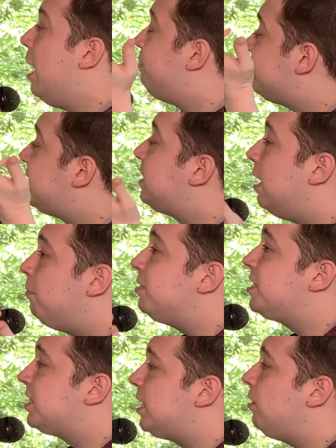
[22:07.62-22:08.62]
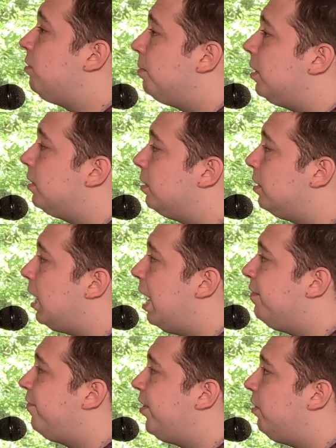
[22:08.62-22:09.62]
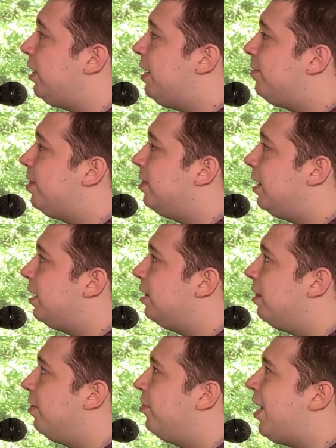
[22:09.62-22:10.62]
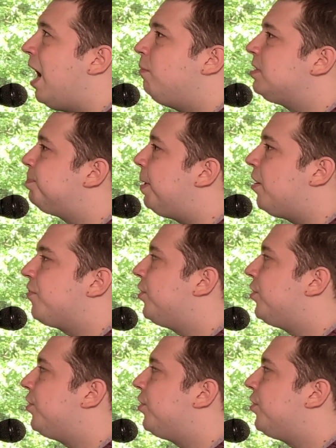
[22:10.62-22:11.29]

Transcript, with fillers: was it was still. I feel even like that was better than